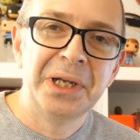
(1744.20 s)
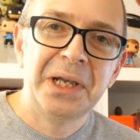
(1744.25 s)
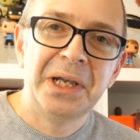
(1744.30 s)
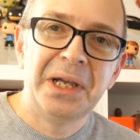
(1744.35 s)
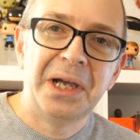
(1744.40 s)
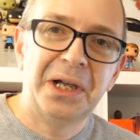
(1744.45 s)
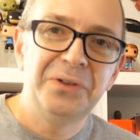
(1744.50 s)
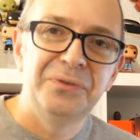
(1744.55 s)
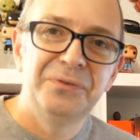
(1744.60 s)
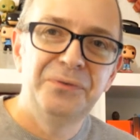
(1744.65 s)

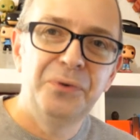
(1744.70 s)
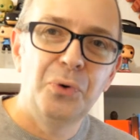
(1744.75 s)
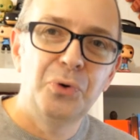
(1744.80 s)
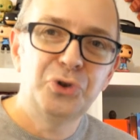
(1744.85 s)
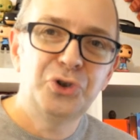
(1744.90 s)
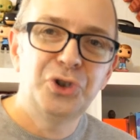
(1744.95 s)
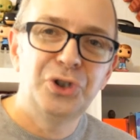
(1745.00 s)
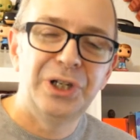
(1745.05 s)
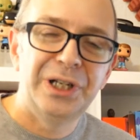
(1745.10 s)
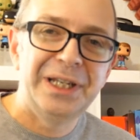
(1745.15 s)

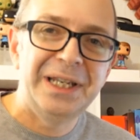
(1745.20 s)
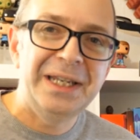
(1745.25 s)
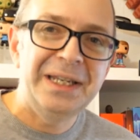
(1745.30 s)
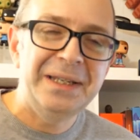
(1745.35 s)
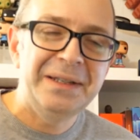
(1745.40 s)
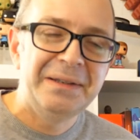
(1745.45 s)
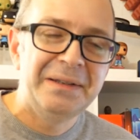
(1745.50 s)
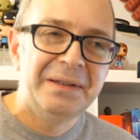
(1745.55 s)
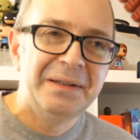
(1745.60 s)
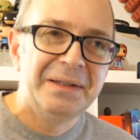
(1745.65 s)

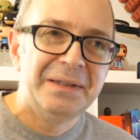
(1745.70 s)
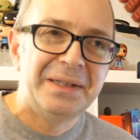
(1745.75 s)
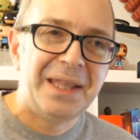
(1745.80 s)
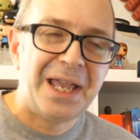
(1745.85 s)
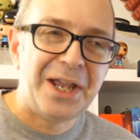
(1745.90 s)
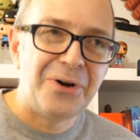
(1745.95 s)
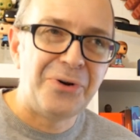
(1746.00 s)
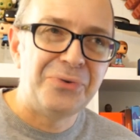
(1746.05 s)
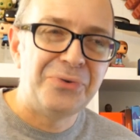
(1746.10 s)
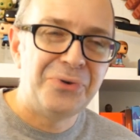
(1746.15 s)
Unfortunately,
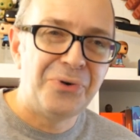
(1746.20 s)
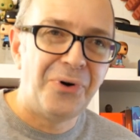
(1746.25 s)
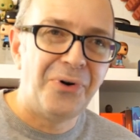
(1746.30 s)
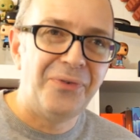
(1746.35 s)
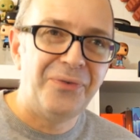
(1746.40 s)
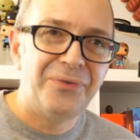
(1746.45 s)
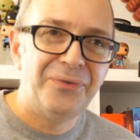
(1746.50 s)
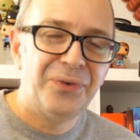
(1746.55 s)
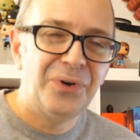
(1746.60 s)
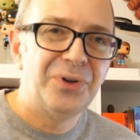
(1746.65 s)
they are
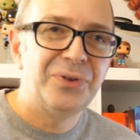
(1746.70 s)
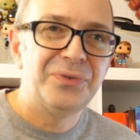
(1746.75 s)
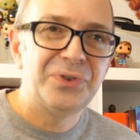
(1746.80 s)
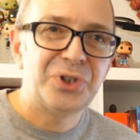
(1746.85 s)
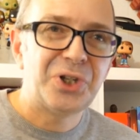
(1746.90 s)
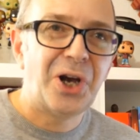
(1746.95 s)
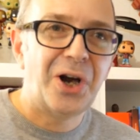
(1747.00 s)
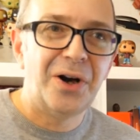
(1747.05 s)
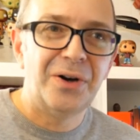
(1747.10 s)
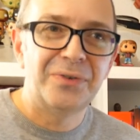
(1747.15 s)
not full of
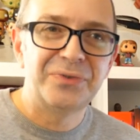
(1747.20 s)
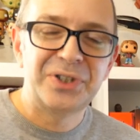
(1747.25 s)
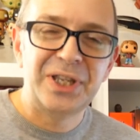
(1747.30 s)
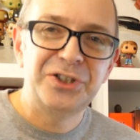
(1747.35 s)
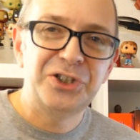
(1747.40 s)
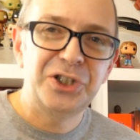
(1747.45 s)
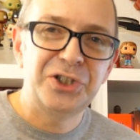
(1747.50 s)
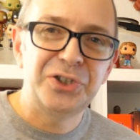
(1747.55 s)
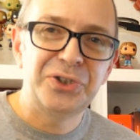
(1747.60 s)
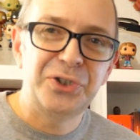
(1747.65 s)
scarves. They're
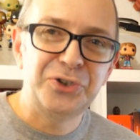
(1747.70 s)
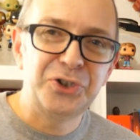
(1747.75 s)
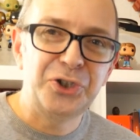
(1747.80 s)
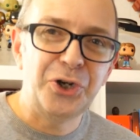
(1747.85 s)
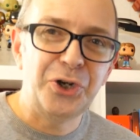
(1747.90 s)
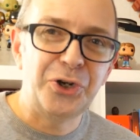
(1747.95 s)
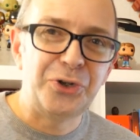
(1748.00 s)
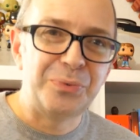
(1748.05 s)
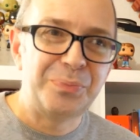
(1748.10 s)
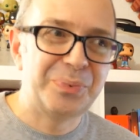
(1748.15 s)
just the
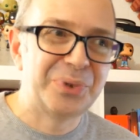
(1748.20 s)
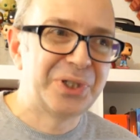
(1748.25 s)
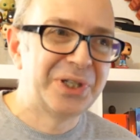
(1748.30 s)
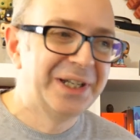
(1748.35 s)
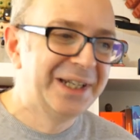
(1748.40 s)
tubes.